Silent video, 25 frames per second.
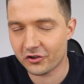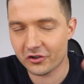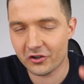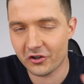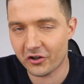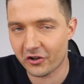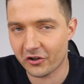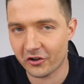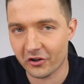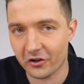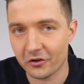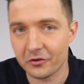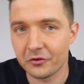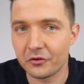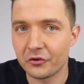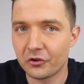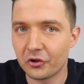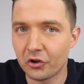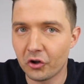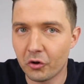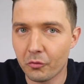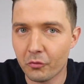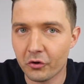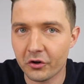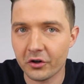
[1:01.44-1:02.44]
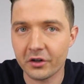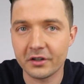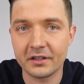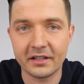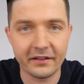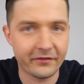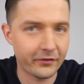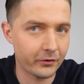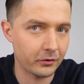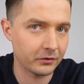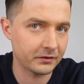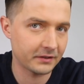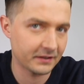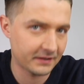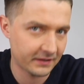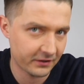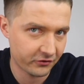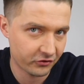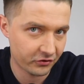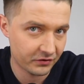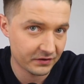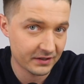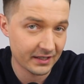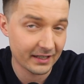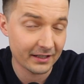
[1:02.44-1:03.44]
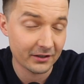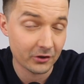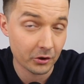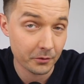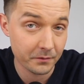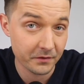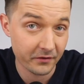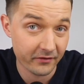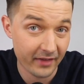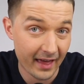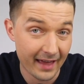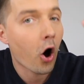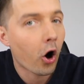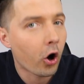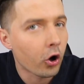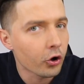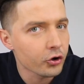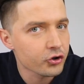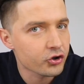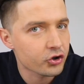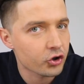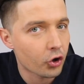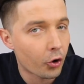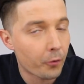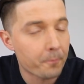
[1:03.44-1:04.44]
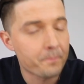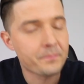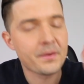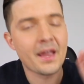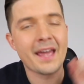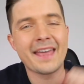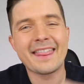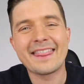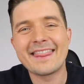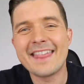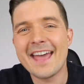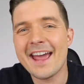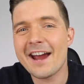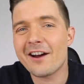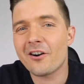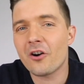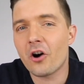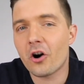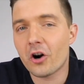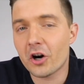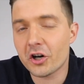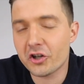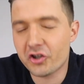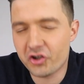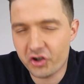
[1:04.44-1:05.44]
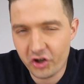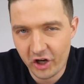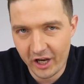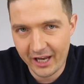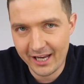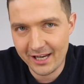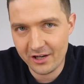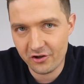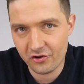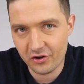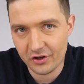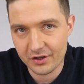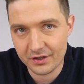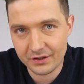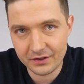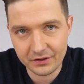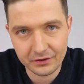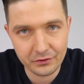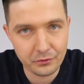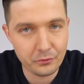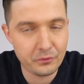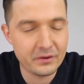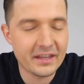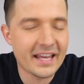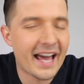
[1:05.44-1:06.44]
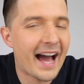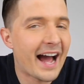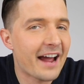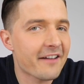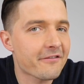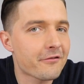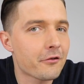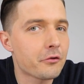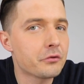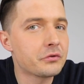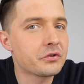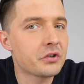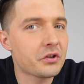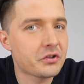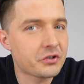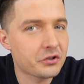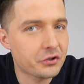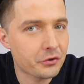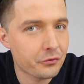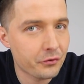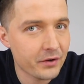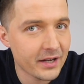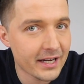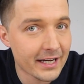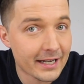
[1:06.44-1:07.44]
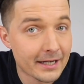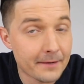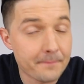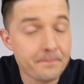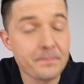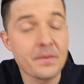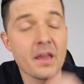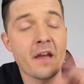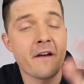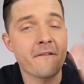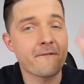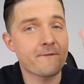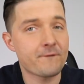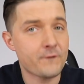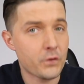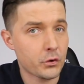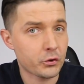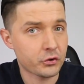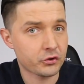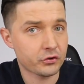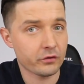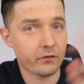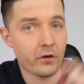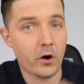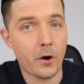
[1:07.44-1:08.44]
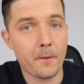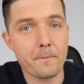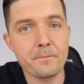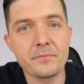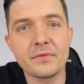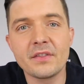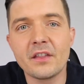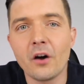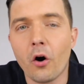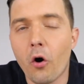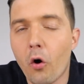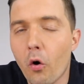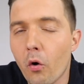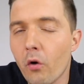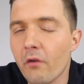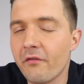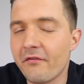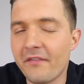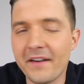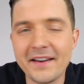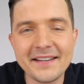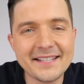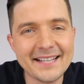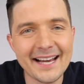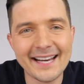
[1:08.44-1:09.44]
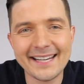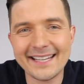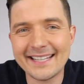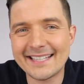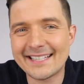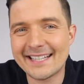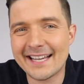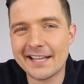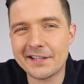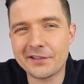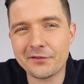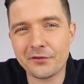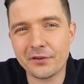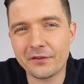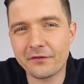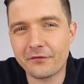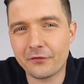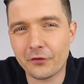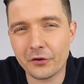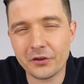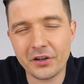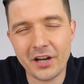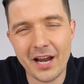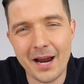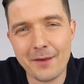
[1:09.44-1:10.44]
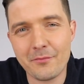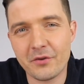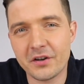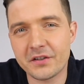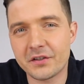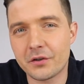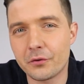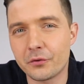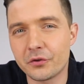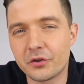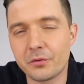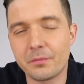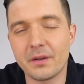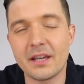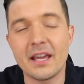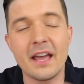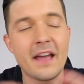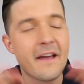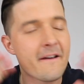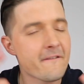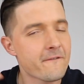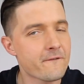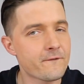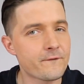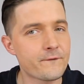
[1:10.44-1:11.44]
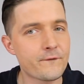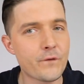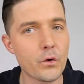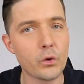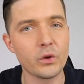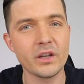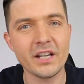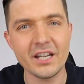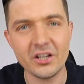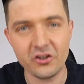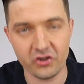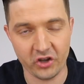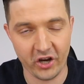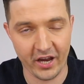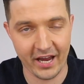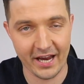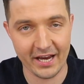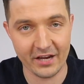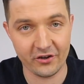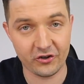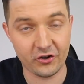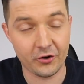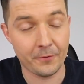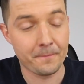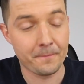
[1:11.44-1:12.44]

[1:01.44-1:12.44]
No, no, no. No more difficult decisions in terms of that. Also, there are changes to the iPhone's screen. First of all, the whole Face ID sensor and front camera is going to be fully changed